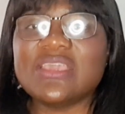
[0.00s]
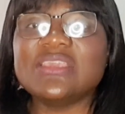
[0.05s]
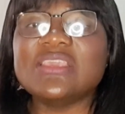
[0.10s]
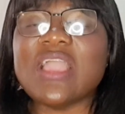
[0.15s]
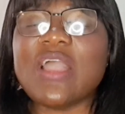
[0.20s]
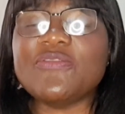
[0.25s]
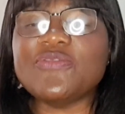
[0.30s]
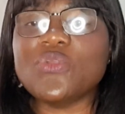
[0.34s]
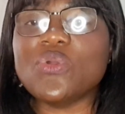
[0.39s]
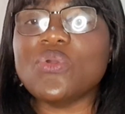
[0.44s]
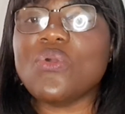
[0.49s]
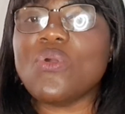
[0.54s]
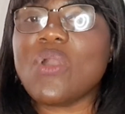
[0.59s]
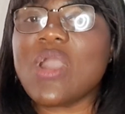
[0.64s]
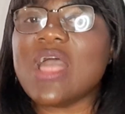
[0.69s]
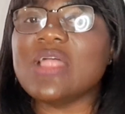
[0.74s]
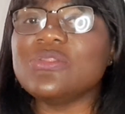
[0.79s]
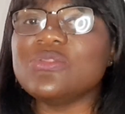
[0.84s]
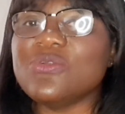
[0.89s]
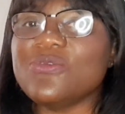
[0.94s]
You have to go
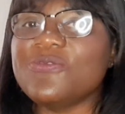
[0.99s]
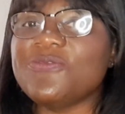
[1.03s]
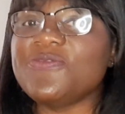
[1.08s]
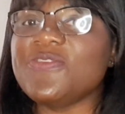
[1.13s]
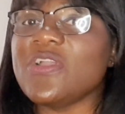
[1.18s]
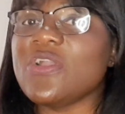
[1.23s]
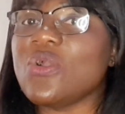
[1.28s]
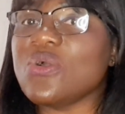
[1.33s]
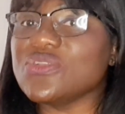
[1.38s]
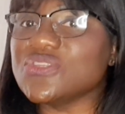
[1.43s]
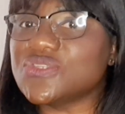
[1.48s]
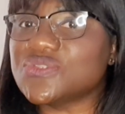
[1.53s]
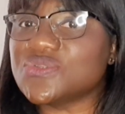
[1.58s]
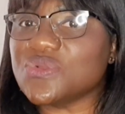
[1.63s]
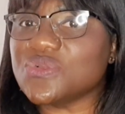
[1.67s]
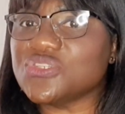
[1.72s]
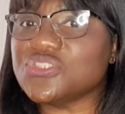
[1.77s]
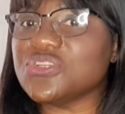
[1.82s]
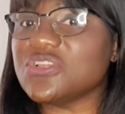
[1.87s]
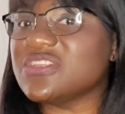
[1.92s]
and look for a
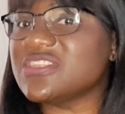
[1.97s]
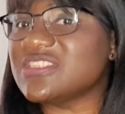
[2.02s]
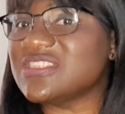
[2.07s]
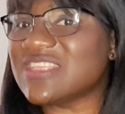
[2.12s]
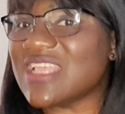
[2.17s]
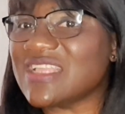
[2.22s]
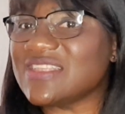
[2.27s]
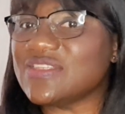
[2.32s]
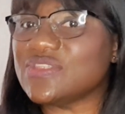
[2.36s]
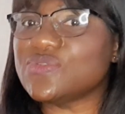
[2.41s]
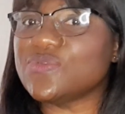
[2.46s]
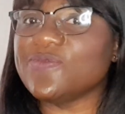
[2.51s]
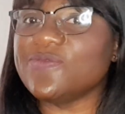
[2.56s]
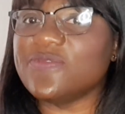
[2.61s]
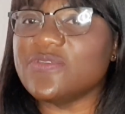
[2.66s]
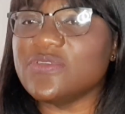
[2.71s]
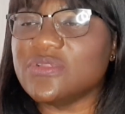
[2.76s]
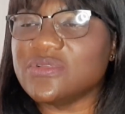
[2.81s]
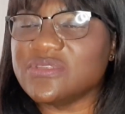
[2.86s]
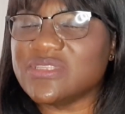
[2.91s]
construction site to
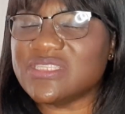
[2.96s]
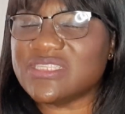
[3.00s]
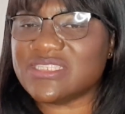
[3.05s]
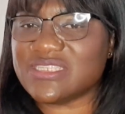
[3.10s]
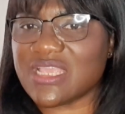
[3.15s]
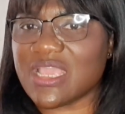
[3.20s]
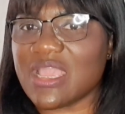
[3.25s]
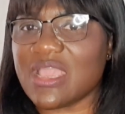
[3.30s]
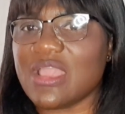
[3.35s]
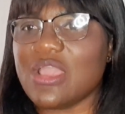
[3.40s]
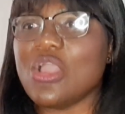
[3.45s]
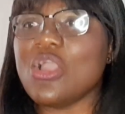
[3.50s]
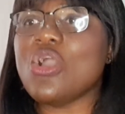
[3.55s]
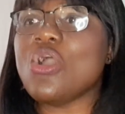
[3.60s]
volunteer,